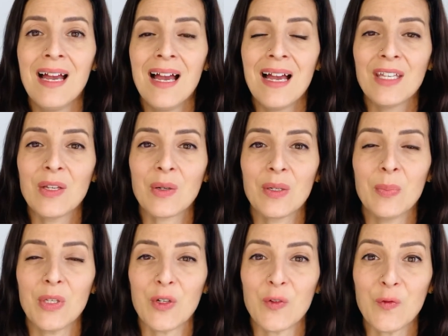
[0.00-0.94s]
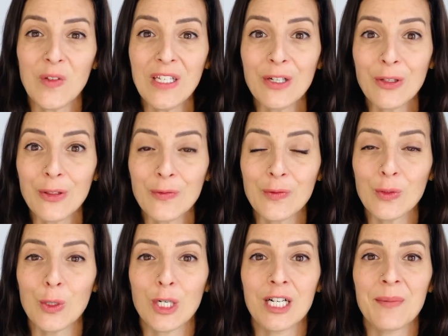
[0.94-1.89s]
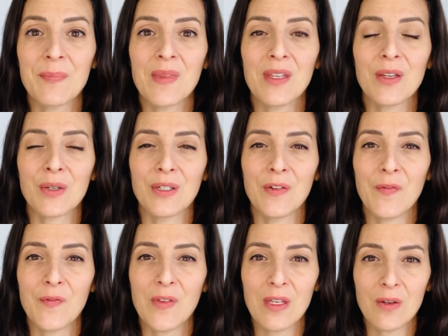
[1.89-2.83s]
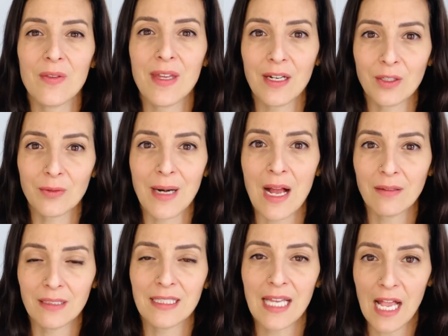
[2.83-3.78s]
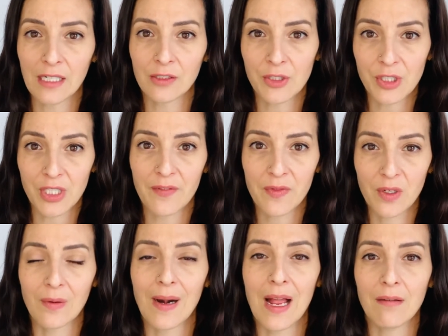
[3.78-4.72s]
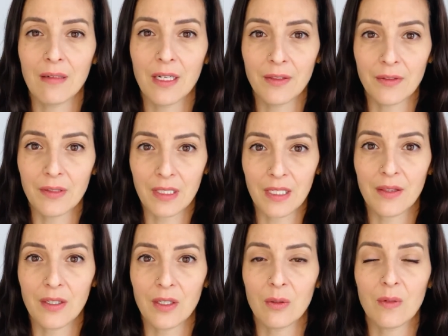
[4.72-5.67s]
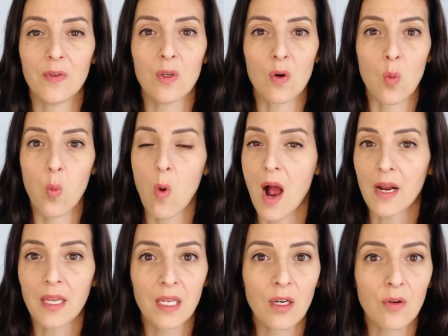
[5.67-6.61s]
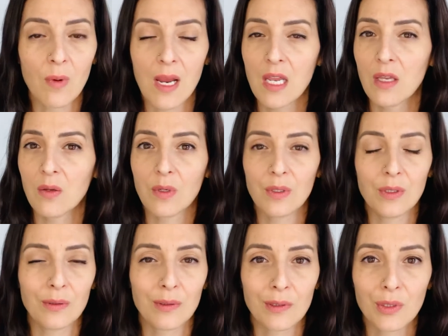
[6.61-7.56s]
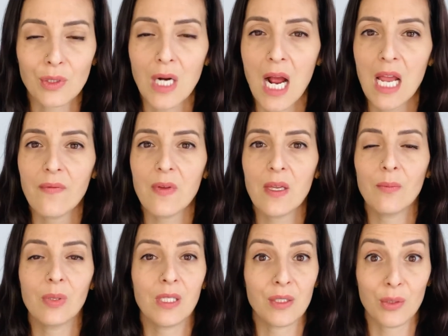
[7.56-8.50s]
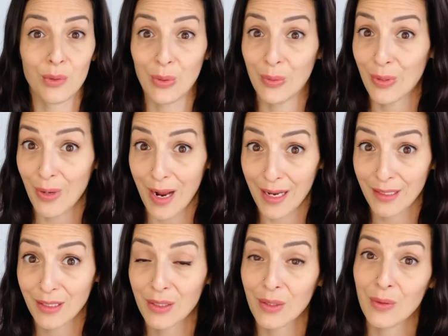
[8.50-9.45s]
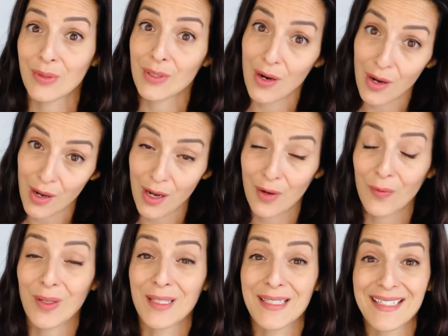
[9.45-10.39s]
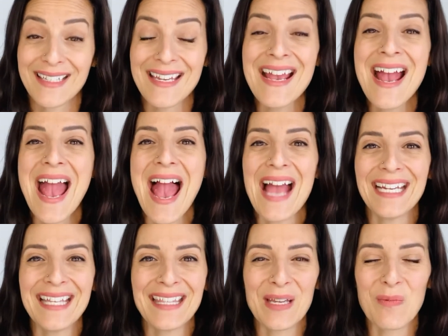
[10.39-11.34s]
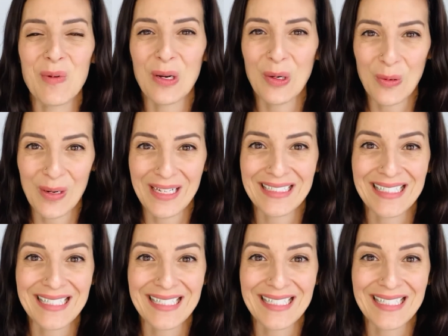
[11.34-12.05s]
You're going to put your feet on the floor. You're going to feel that grounded, the energy of the ground underneath you. If you're walking, great. You can do this driving. Please don't do it with your eyes closed, obviously. Anything where it creates a